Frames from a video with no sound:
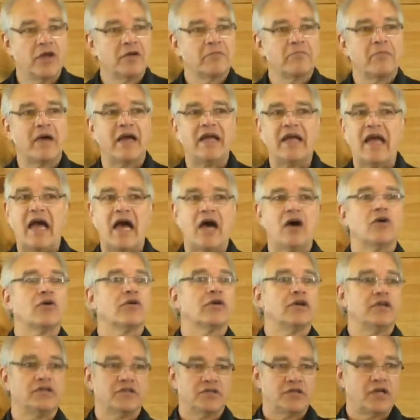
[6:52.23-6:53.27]
My
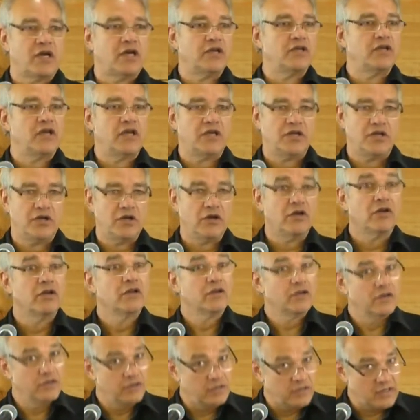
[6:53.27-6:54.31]
hour is not yet here.
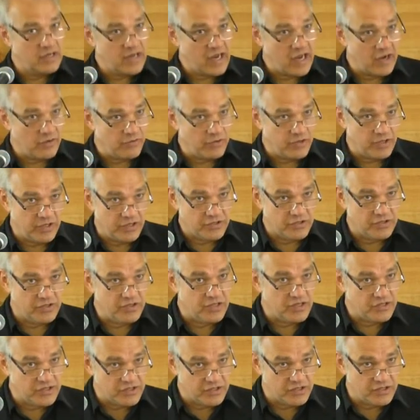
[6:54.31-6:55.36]
Now it is.
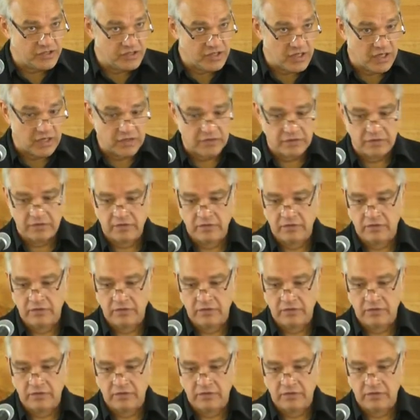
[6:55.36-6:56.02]
This is it.